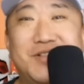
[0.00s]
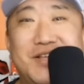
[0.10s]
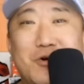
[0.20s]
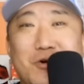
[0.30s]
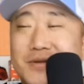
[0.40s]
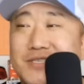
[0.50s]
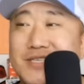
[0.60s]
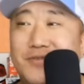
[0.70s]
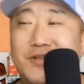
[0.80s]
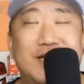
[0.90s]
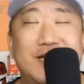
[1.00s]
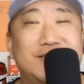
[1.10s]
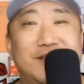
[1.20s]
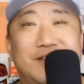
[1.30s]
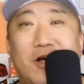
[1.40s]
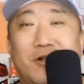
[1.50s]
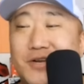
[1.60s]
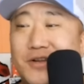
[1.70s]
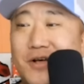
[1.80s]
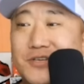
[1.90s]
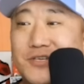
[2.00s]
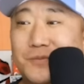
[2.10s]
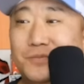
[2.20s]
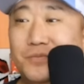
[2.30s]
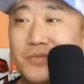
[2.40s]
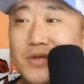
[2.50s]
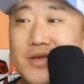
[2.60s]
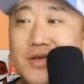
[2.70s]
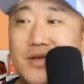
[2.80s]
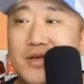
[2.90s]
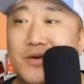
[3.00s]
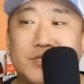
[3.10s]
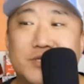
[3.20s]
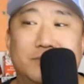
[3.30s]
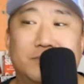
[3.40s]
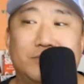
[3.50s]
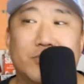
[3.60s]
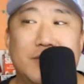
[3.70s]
that you hope is 70 cents on the dollar of Danielle Hunter. We'll see. We'll